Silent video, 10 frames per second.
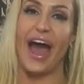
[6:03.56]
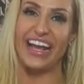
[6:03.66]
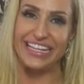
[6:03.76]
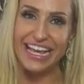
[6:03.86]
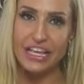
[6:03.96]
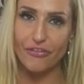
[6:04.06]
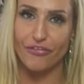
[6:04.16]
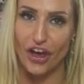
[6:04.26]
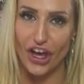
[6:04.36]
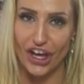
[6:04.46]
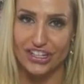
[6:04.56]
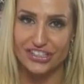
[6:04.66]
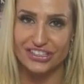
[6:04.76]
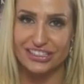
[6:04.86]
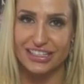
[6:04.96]
but I eat
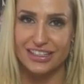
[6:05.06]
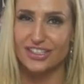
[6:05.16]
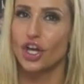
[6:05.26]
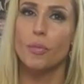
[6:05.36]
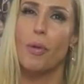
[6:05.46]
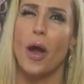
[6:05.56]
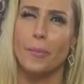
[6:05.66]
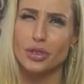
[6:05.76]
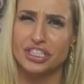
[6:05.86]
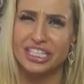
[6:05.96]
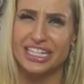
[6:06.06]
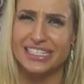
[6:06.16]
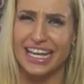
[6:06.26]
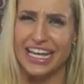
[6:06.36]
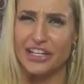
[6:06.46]
first. There's no point brushing
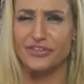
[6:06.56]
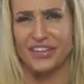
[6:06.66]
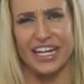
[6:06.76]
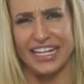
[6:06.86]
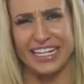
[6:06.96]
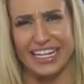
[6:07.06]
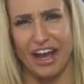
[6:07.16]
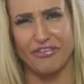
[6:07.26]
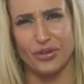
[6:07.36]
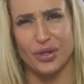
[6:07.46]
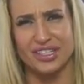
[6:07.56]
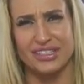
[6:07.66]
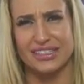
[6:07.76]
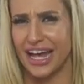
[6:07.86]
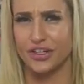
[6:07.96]
your teeth and then eating
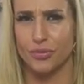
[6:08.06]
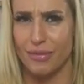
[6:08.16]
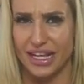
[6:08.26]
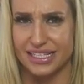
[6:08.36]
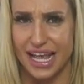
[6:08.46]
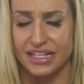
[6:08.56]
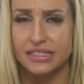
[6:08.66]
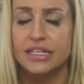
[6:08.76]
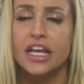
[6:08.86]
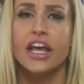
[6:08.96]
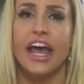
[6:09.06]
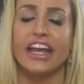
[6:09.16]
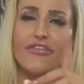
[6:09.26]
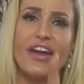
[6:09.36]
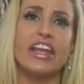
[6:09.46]
afterwards. That don't make sense.
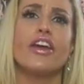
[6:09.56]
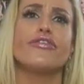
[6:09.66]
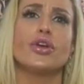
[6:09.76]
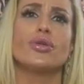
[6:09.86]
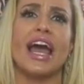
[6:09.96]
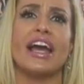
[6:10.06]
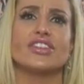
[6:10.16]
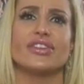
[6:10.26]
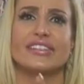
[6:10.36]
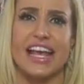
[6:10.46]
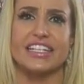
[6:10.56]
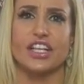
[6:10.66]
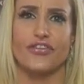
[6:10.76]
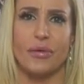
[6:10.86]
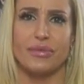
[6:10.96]
And if any of you guys are a
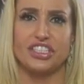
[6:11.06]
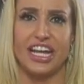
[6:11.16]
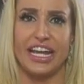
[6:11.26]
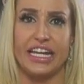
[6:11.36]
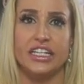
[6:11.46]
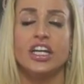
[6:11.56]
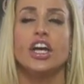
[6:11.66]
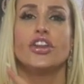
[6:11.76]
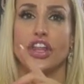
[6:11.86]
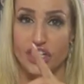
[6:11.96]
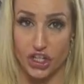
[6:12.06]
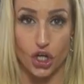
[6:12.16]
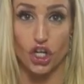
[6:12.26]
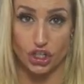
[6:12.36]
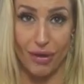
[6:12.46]
sxefit machine, then
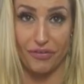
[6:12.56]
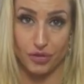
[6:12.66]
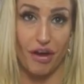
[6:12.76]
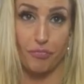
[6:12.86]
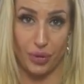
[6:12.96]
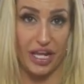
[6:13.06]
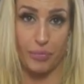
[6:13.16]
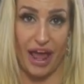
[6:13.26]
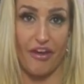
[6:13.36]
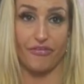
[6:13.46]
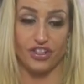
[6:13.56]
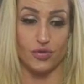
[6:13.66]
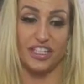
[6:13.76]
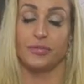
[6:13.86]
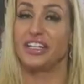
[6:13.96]
you know you have to have
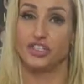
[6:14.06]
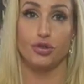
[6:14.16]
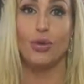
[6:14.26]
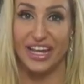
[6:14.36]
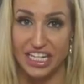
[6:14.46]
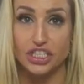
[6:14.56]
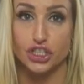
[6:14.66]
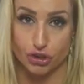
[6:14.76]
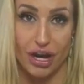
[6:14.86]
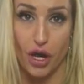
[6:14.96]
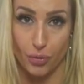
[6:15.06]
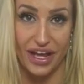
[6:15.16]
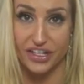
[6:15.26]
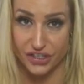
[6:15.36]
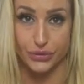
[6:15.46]
pre-breakfast, which means you eat straight
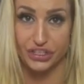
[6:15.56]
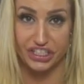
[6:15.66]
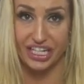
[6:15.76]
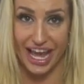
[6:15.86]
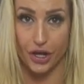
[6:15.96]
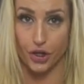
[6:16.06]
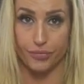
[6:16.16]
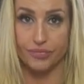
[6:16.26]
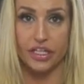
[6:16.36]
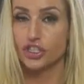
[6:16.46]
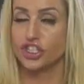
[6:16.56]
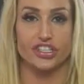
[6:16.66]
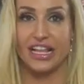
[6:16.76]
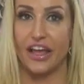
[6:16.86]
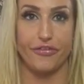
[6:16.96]
away as soon as you get up.
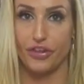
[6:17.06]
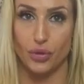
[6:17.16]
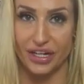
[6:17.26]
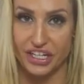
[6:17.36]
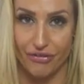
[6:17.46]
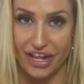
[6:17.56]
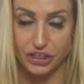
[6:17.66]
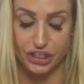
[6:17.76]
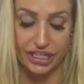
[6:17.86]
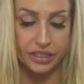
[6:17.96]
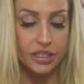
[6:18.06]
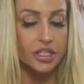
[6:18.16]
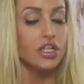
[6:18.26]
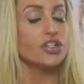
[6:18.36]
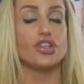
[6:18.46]
Just like fueling your engine.
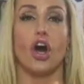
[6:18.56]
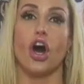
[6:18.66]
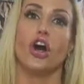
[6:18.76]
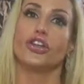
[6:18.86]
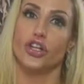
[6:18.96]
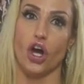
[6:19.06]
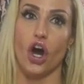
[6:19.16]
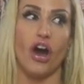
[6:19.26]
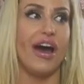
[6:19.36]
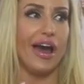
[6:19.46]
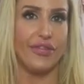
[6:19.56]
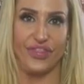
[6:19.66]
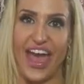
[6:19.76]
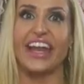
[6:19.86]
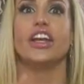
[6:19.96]
So, you know,
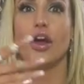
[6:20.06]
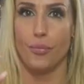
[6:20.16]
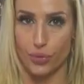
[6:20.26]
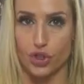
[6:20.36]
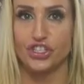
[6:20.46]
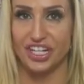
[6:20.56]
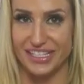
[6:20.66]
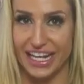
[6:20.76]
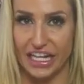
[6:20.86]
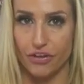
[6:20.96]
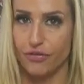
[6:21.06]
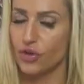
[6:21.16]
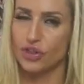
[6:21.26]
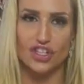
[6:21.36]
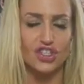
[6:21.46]
then brush your teeth.
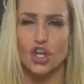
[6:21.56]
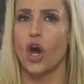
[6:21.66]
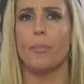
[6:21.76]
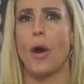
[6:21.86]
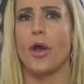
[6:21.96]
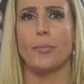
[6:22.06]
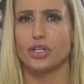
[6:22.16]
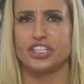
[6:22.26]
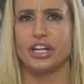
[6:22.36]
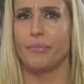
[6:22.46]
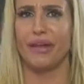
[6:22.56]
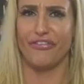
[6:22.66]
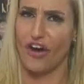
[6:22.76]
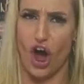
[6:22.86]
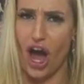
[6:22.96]
There's no point brushing them
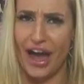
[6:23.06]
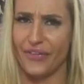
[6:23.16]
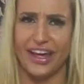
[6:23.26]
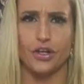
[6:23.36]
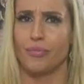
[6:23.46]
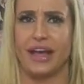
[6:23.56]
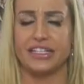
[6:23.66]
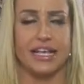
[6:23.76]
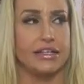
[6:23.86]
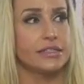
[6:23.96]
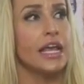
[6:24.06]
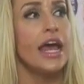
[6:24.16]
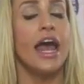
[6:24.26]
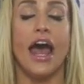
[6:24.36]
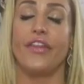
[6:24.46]
beforehand. That don't make sense.
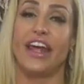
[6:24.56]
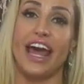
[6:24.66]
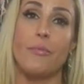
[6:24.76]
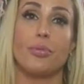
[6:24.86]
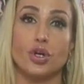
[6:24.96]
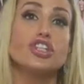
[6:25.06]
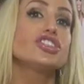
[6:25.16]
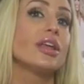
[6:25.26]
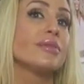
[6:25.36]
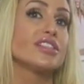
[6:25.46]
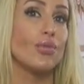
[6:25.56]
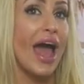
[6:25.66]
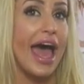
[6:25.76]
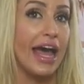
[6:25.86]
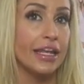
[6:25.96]
And then I brush them as
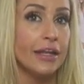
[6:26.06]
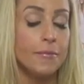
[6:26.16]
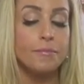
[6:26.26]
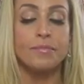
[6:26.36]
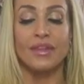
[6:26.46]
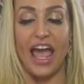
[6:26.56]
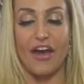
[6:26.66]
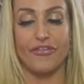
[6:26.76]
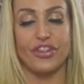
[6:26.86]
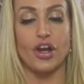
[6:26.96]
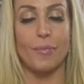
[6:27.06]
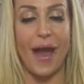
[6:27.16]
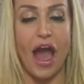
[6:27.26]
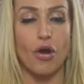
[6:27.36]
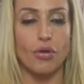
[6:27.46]
well after
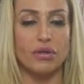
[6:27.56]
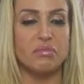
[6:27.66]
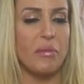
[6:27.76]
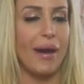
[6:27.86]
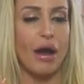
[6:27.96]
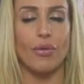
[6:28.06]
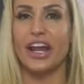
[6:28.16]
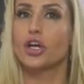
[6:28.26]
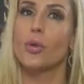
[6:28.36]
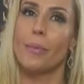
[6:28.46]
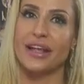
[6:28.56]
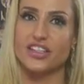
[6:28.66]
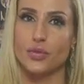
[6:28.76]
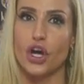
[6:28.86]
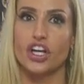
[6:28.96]
about when I come
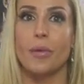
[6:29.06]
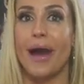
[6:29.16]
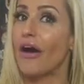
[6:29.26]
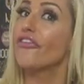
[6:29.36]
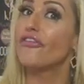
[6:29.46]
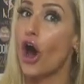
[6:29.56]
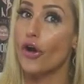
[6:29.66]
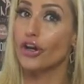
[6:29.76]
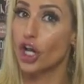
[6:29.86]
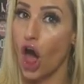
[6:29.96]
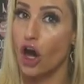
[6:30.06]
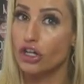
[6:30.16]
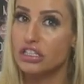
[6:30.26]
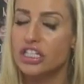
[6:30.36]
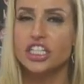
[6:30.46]
back to work, about 4
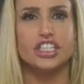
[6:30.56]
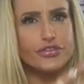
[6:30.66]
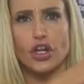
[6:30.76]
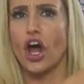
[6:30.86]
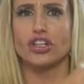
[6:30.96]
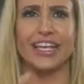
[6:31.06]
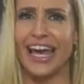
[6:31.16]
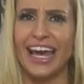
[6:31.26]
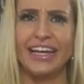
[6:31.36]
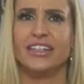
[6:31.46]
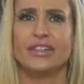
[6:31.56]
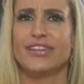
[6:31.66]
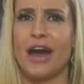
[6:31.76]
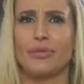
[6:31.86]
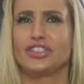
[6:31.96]
o'clock. So you've gone all day
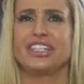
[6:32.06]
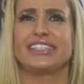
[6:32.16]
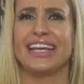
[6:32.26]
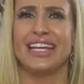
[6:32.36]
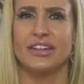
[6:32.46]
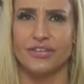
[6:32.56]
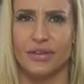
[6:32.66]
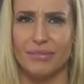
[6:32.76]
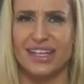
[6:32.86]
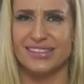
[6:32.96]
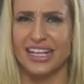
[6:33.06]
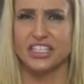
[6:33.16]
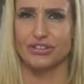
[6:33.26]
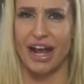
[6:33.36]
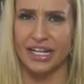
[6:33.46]
without brushing your teeth. Makes
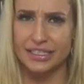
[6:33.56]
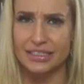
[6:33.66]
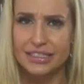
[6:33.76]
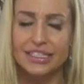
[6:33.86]
sense, right?